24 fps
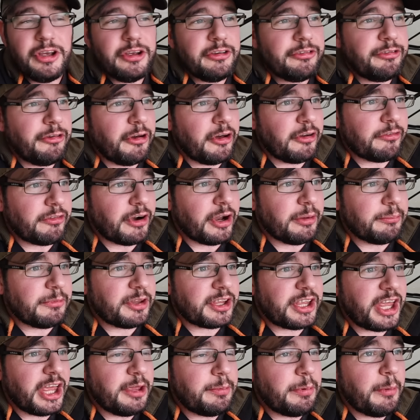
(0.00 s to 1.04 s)
for um,
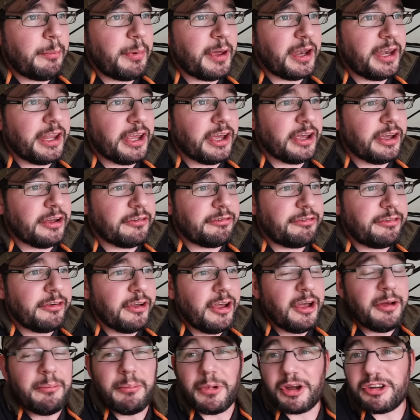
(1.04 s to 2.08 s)
the capability of
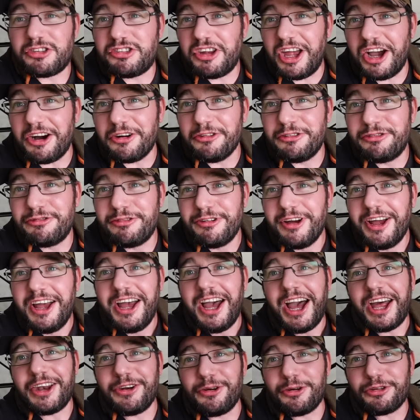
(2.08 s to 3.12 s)
myself
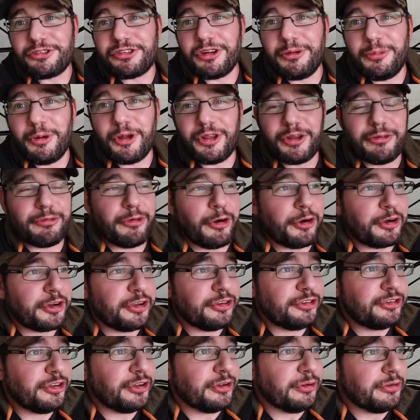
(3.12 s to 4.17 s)
and also what the rod
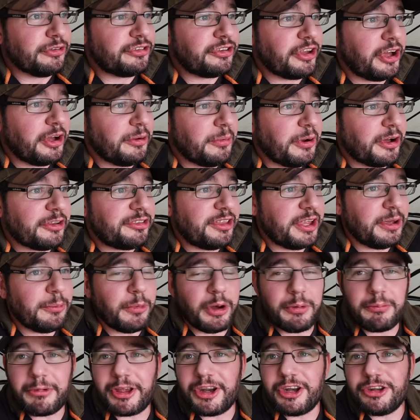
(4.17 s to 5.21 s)
could do. So I think
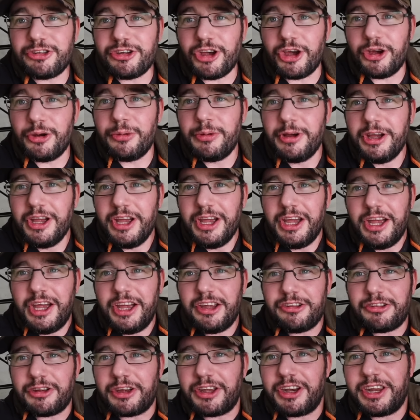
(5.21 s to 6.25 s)
what I'm going to do
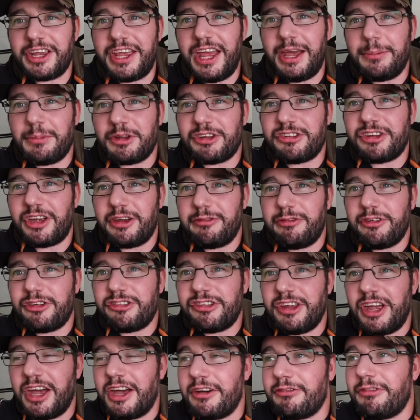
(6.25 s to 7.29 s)
is I'm going to get myself a
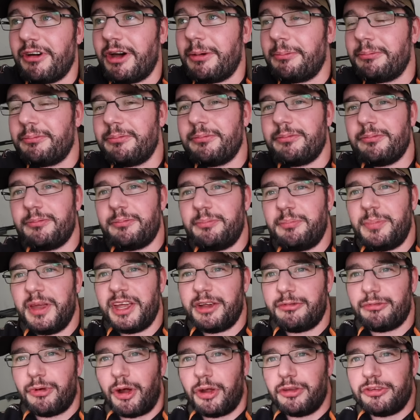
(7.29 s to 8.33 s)
set of um,
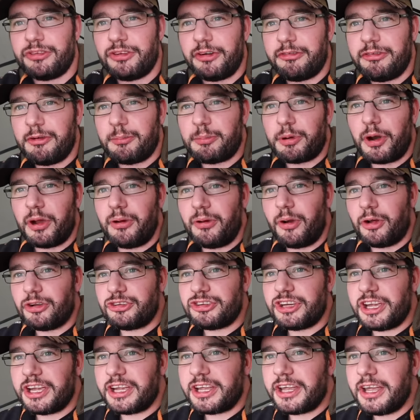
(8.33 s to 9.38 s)
big rods off of
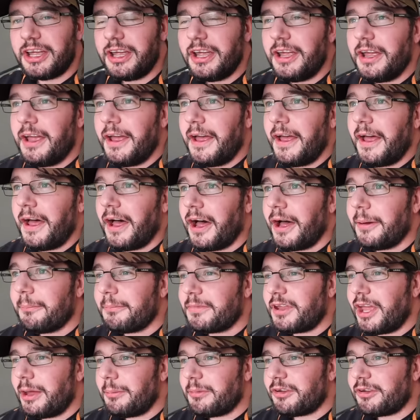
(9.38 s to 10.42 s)
ProLogic um, get